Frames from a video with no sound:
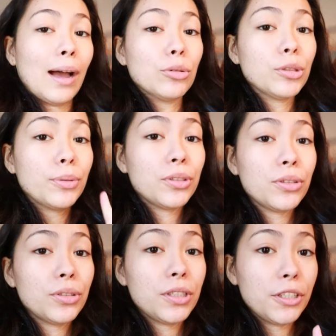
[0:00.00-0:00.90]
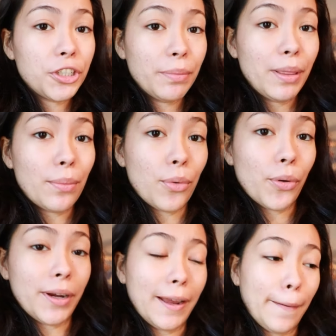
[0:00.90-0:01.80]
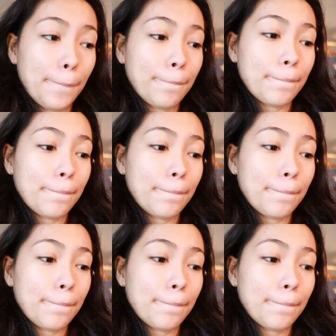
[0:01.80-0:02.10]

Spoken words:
I was supposed to go to the gym in the morning.